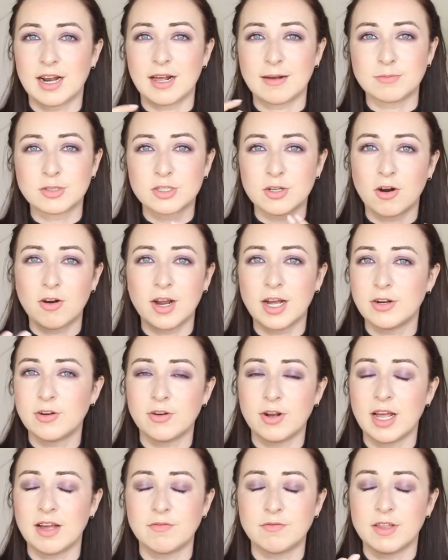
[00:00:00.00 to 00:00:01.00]
and I'm sorry I
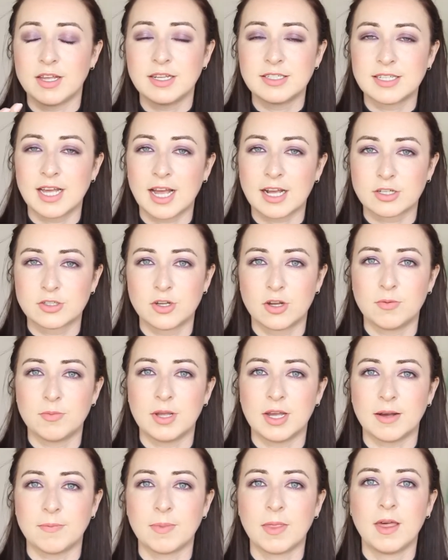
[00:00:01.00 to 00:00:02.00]
don't have the exact term
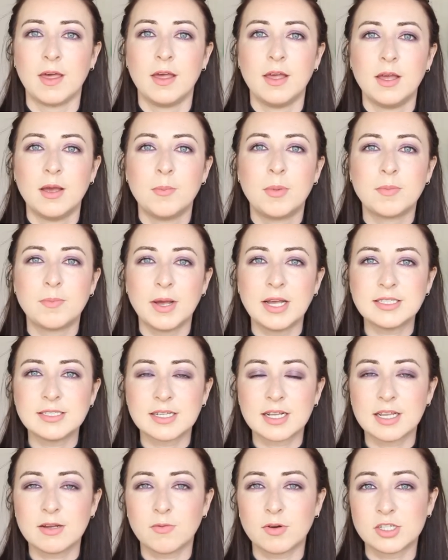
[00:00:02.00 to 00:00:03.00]
here. But
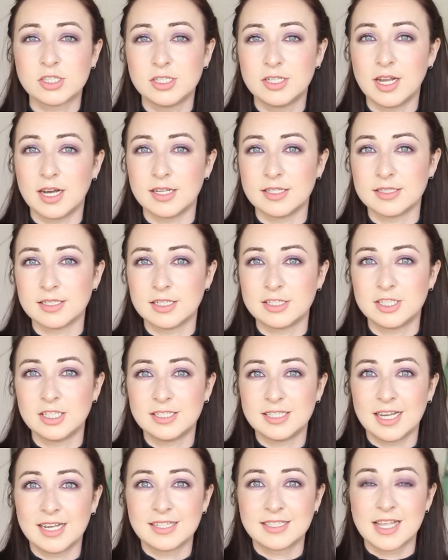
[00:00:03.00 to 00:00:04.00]
basically what she does is she
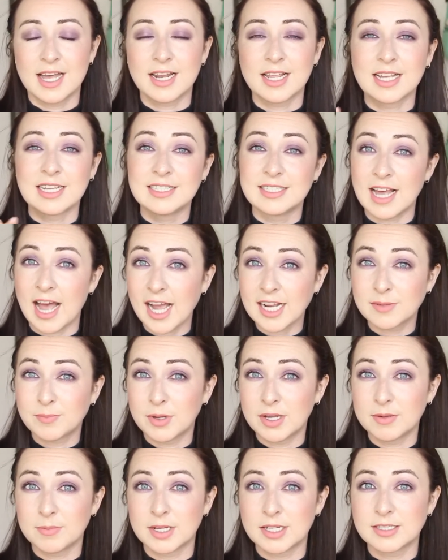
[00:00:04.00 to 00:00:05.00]
takes that exact
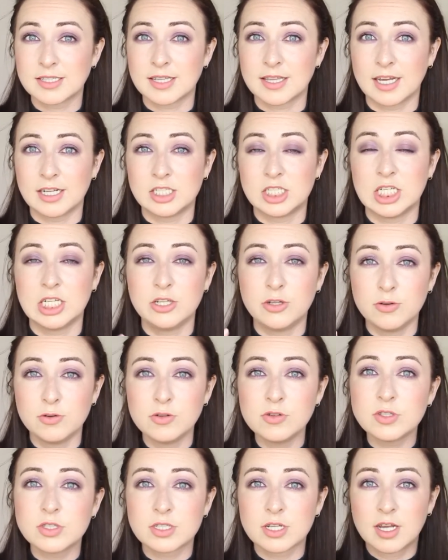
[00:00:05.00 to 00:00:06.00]
pigment that she
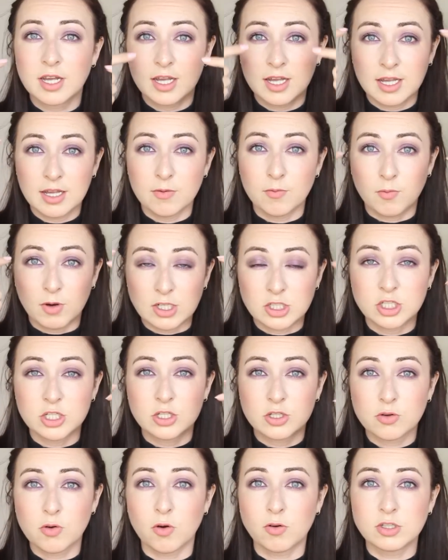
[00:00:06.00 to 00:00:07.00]
used when she
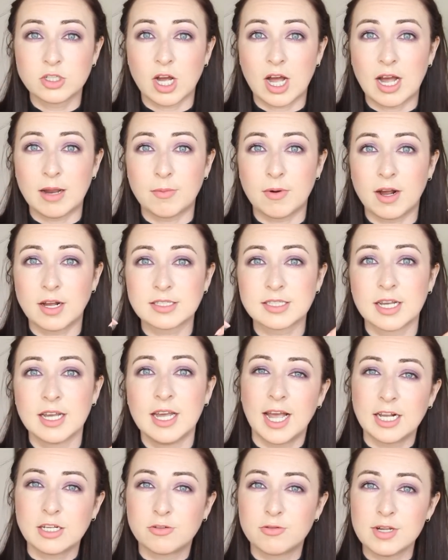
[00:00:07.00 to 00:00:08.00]
scored your eyebrows
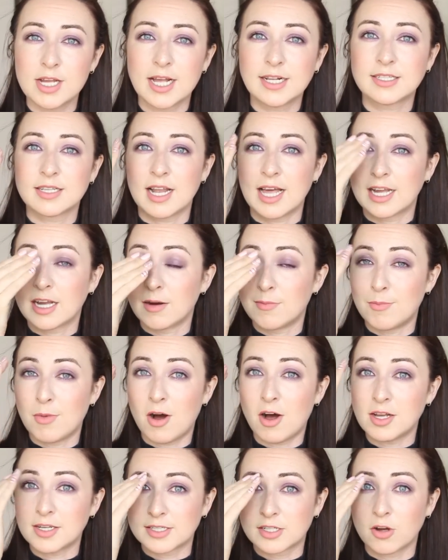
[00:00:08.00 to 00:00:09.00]
and creates like a
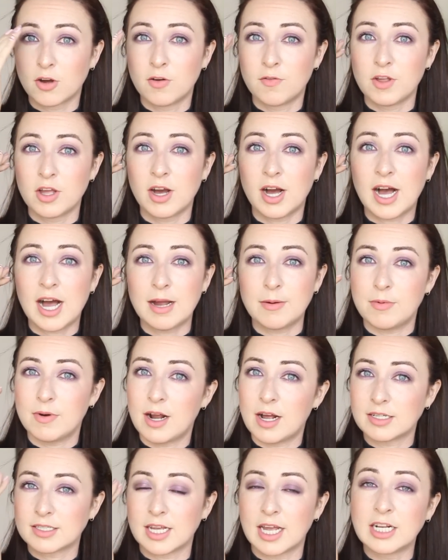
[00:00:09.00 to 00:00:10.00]
mask over your
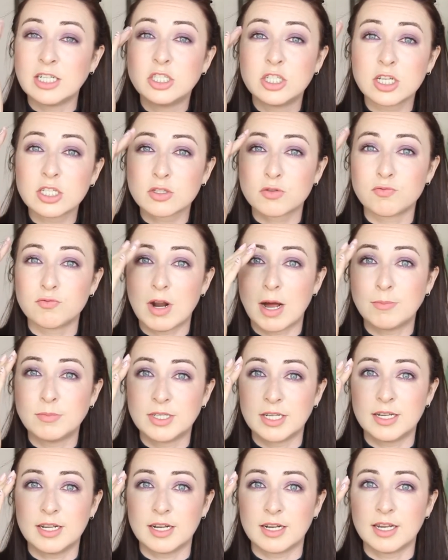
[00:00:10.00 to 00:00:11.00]
eyebrows and just
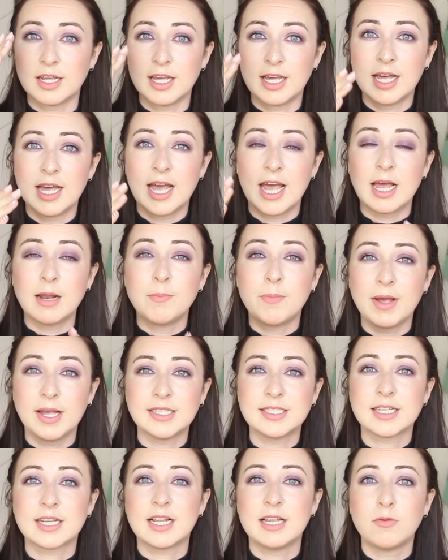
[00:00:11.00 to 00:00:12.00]
rubs it in. And
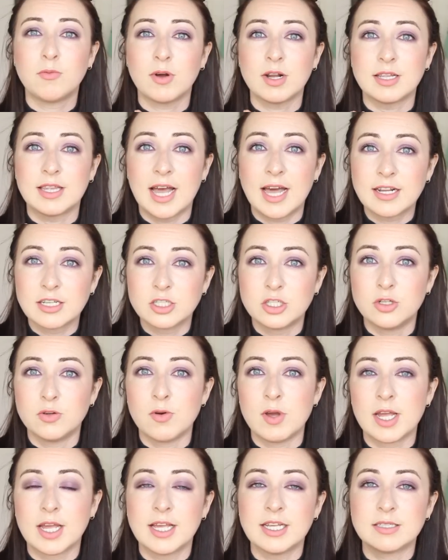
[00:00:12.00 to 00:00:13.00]
basically what that is
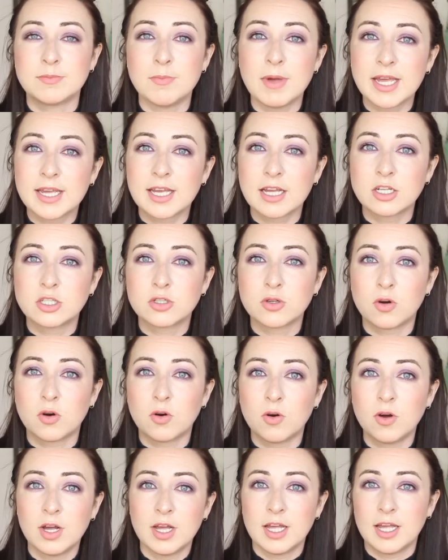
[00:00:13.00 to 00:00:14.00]
doing is making
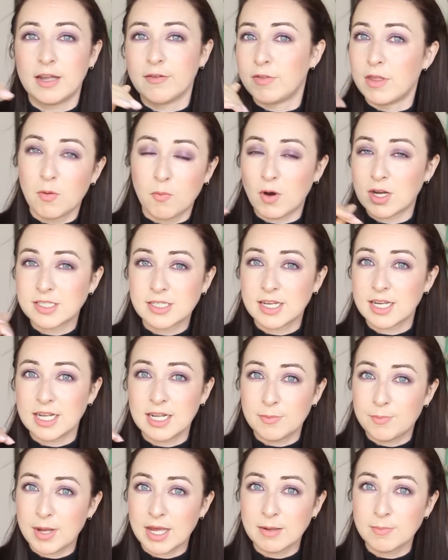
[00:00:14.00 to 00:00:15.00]
sure if there wasn't
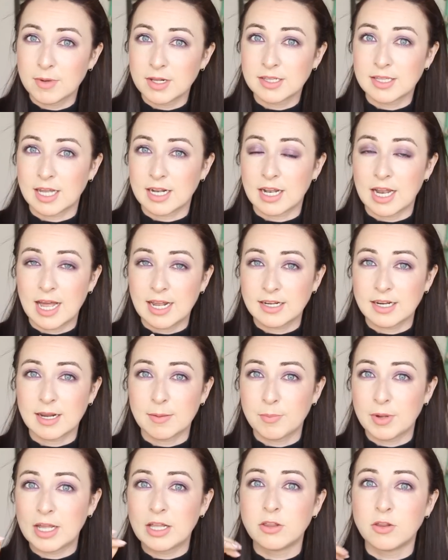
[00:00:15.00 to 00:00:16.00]
any pigment that landed
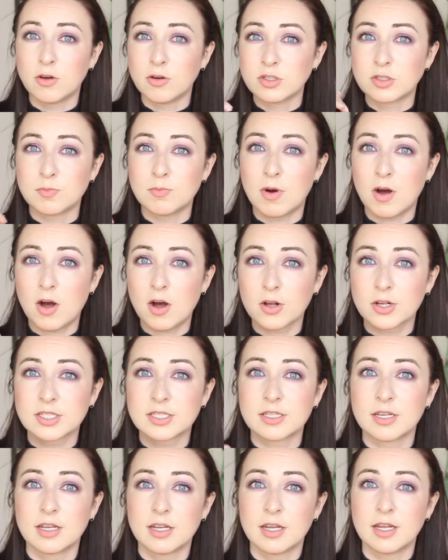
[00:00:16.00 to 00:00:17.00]
up in those
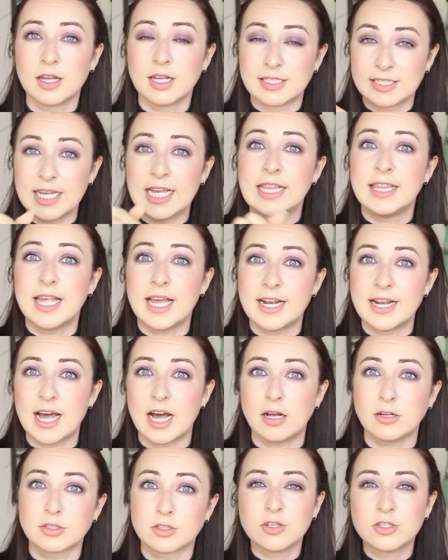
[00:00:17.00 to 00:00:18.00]
marks, it's in there
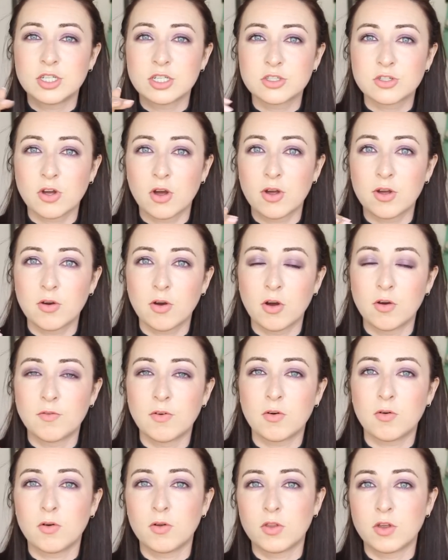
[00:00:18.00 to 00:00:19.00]
now. So it's just going
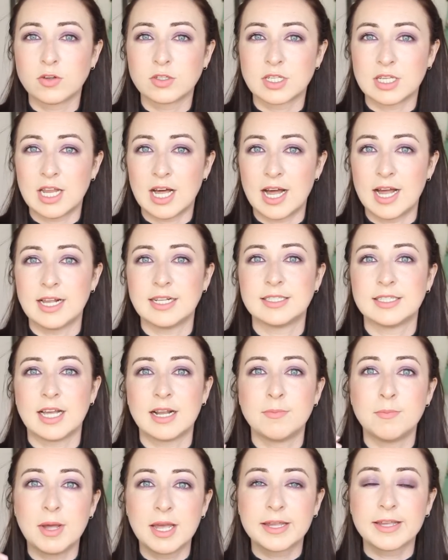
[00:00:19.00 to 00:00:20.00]
over all those lines
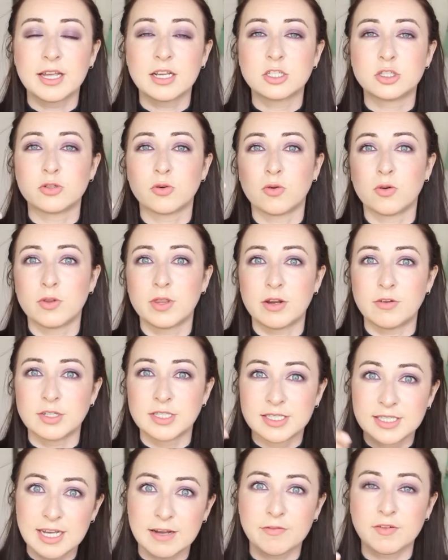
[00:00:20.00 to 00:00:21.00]
and making sure there
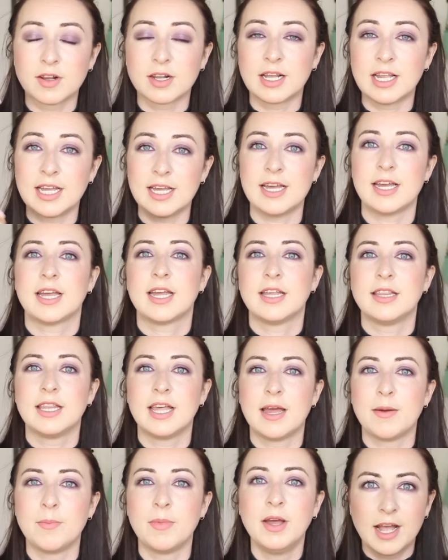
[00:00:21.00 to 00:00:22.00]
is definitely ink in
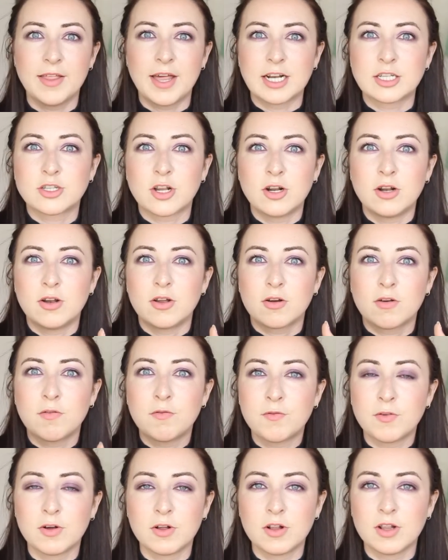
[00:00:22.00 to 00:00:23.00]
them and that it's going to look
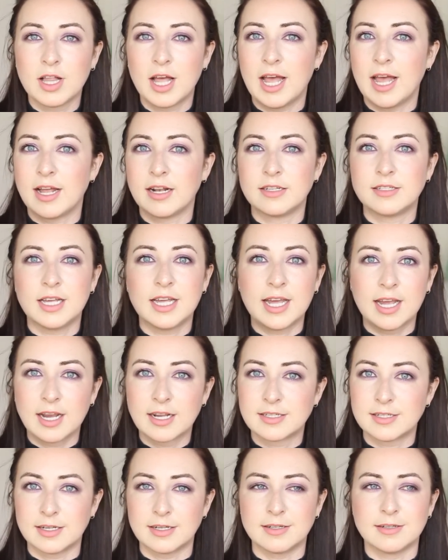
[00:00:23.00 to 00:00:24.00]
full and
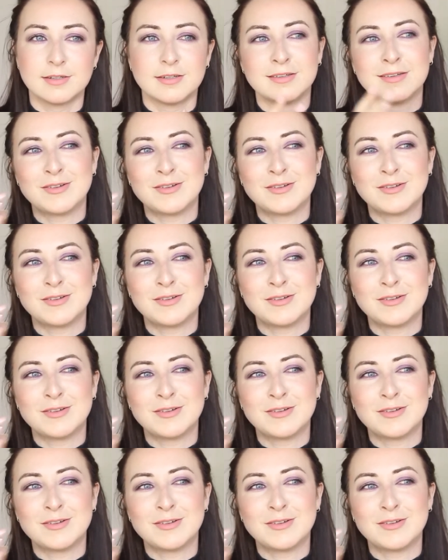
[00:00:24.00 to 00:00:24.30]
inked and